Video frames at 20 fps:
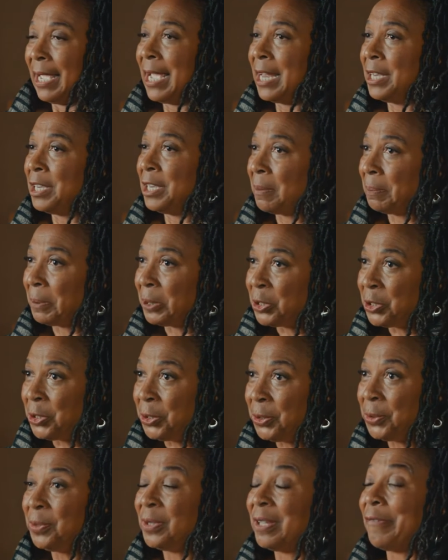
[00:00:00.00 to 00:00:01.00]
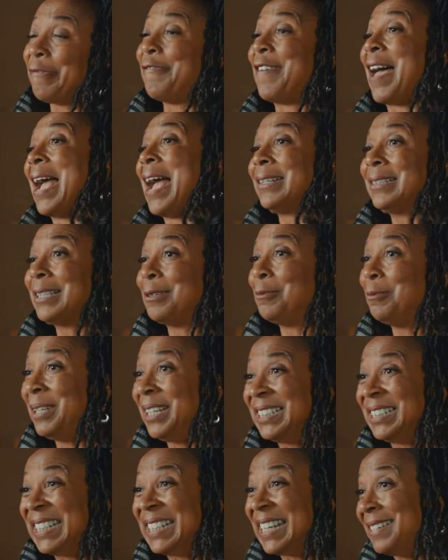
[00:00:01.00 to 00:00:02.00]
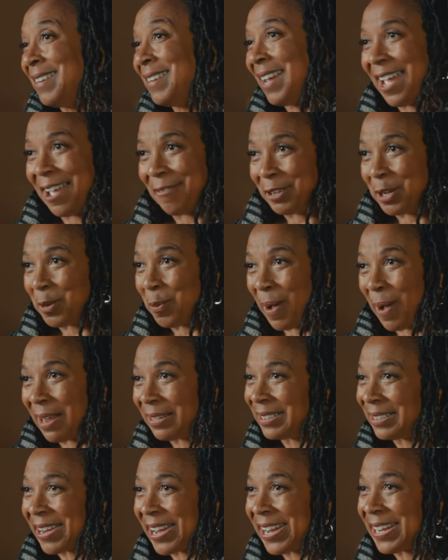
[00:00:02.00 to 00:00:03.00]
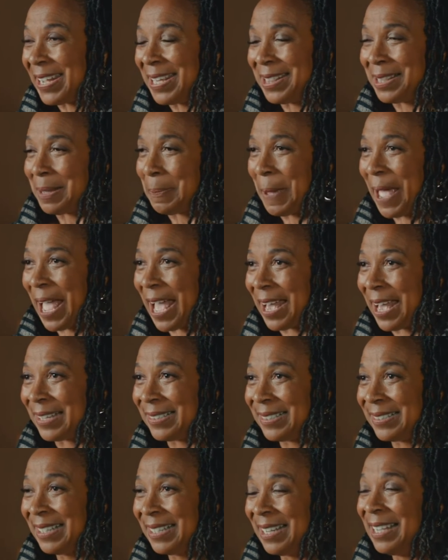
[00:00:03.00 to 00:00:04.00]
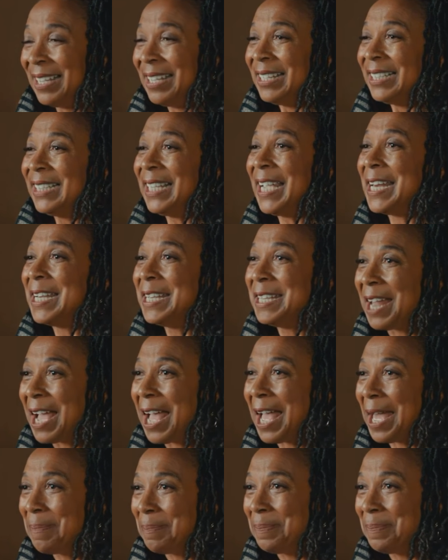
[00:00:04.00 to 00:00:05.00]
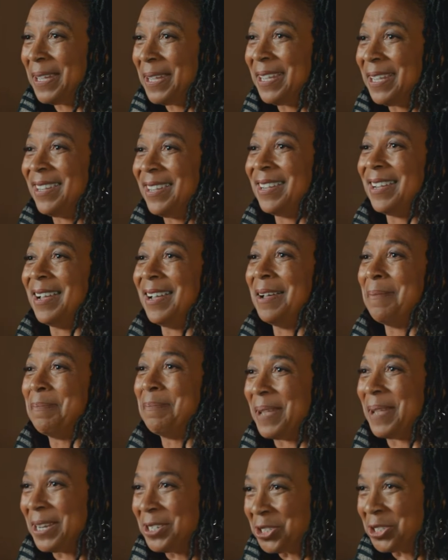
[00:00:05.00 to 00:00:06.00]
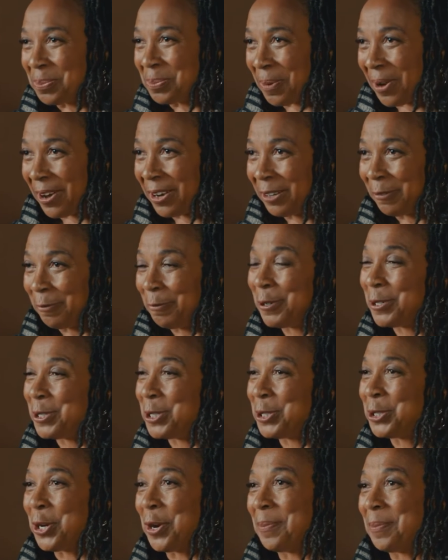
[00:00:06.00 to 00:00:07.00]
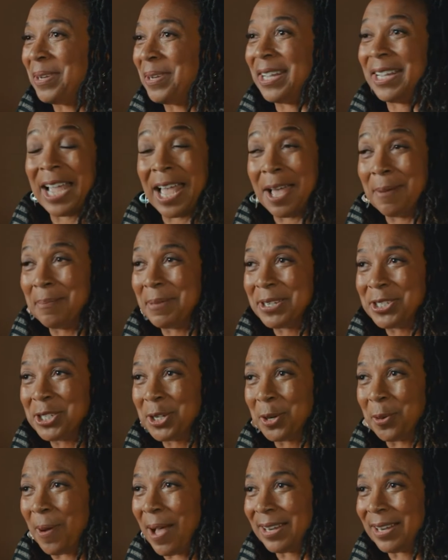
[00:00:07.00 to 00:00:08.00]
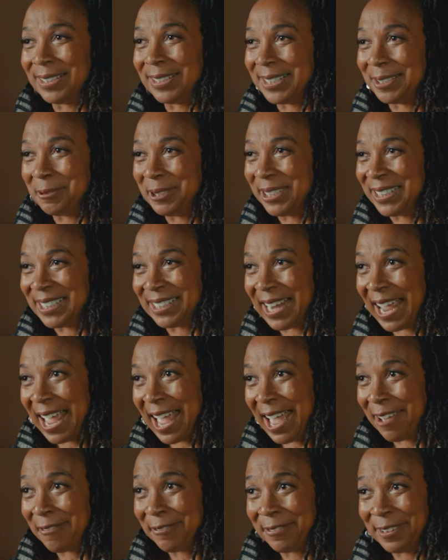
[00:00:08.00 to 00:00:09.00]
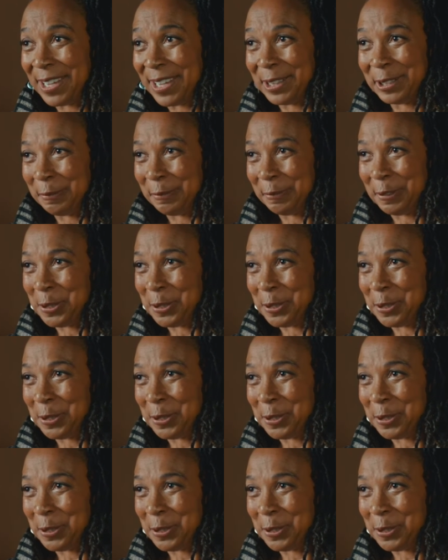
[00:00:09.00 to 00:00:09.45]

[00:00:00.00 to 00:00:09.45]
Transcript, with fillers: and number two, the fact that we didn't have equality in the past cannot be a benchmark for determining how much equality we can have in the